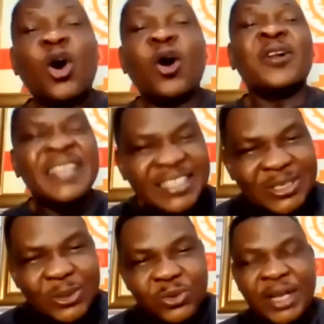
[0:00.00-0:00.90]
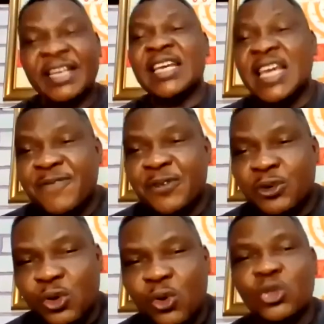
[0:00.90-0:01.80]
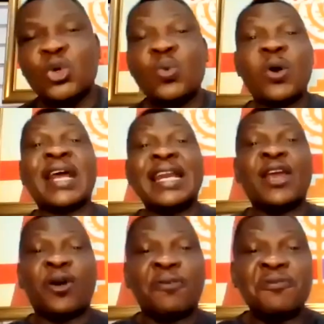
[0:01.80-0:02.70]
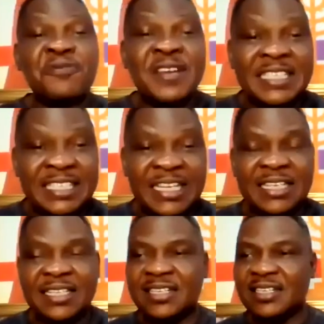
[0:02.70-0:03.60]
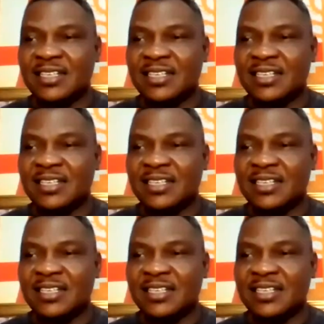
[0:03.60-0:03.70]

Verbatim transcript: All the children, even those who were already confessing